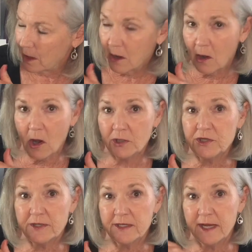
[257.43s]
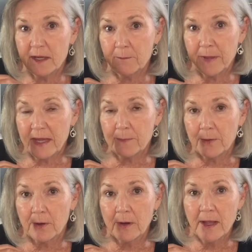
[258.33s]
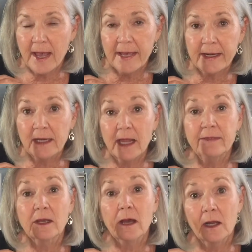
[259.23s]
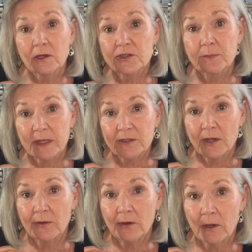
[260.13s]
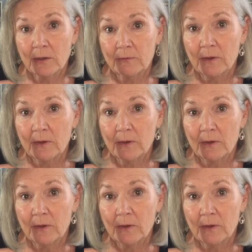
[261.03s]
onto the damp paper, and I let the colors mix on their own.